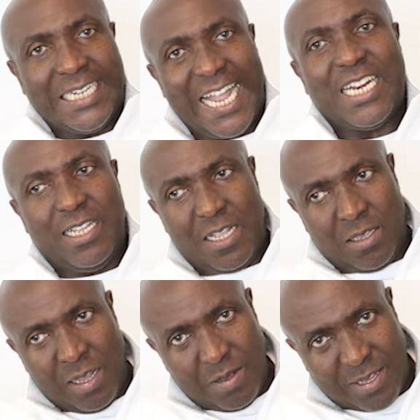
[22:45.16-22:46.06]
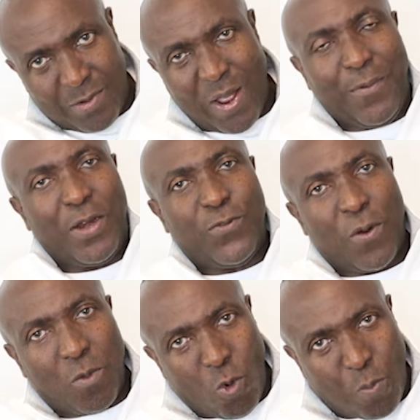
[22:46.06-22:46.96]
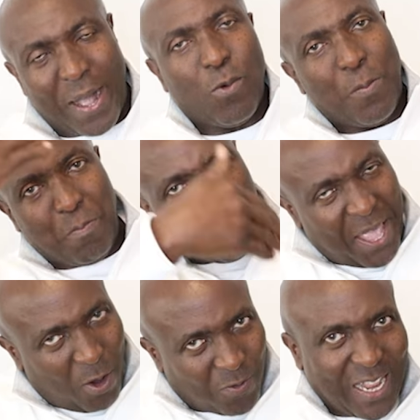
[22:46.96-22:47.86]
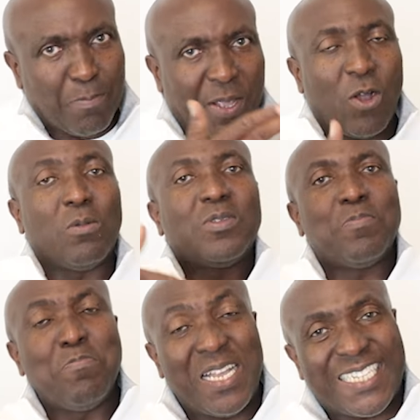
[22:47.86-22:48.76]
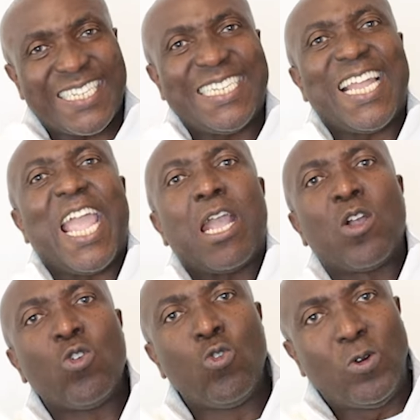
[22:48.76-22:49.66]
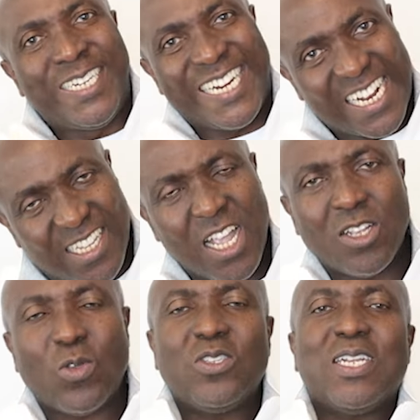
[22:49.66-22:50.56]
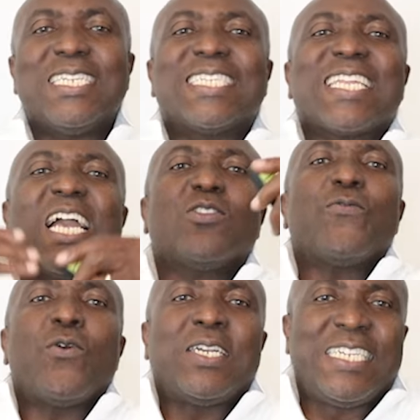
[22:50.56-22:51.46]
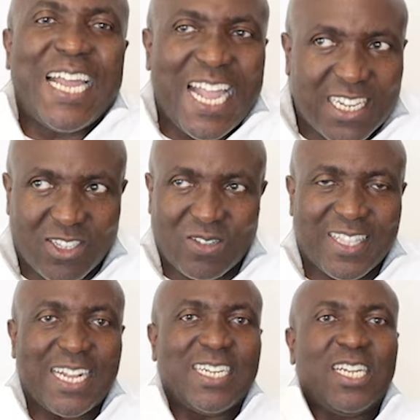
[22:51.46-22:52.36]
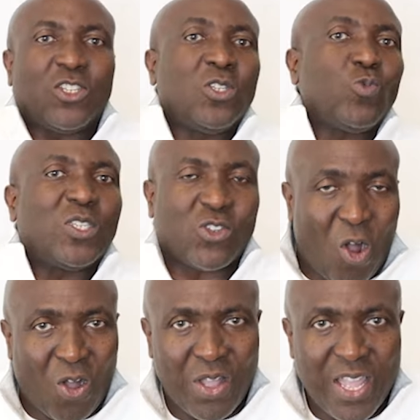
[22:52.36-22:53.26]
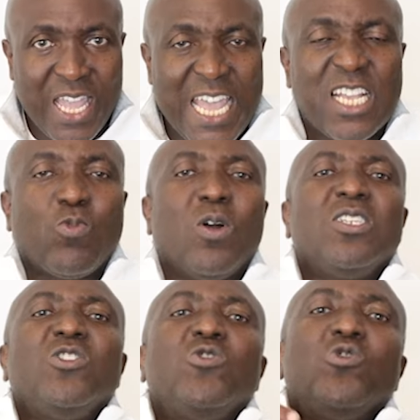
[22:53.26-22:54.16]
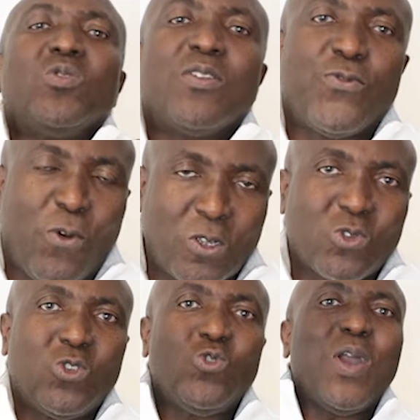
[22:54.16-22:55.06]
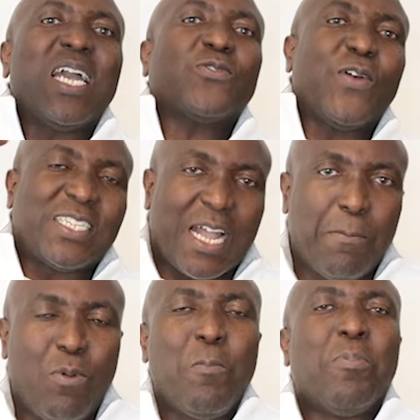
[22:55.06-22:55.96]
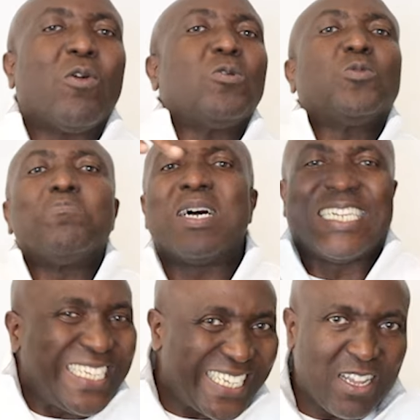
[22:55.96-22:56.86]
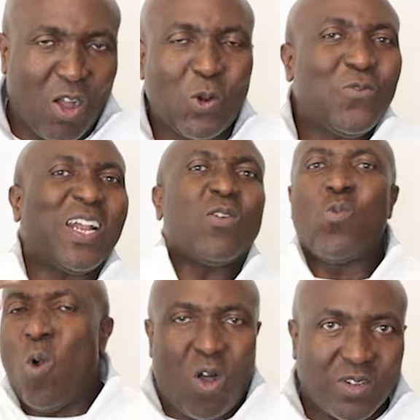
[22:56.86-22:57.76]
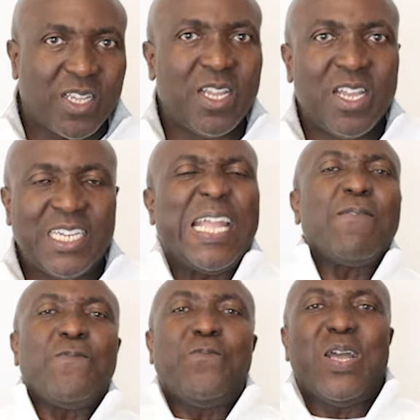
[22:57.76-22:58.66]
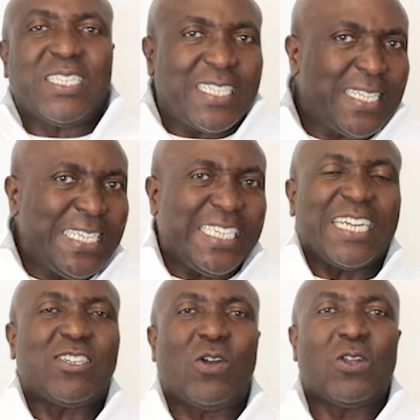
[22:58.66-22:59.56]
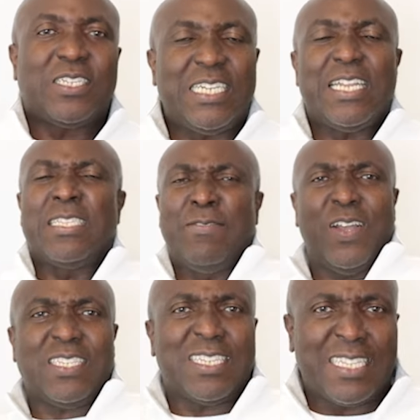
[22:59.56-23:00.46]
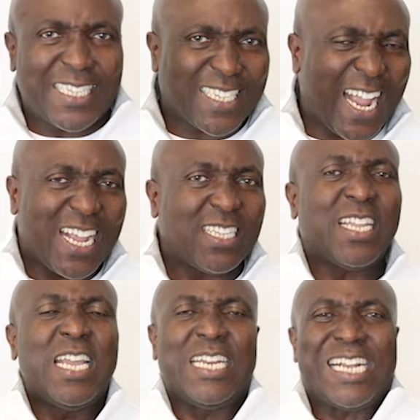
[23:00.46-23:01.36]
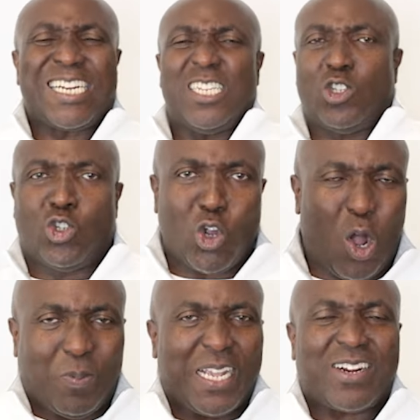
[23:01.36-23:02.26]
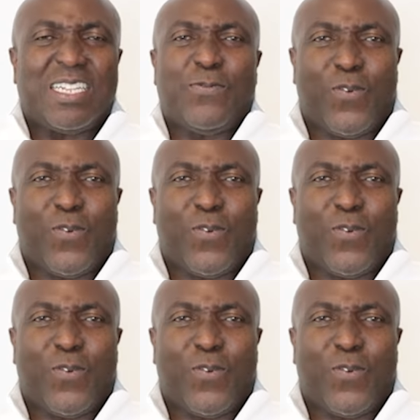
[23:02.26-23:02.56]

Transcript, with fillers: then the, the revenue from Uber will pay off. That becomes, makes it a good debt. So it's not the size of your debt, just like the nations we saw. It's what do you use it for. So US, for example, borrows money all over the world. They invest it in technology, they invest it in science, they create jobs, they create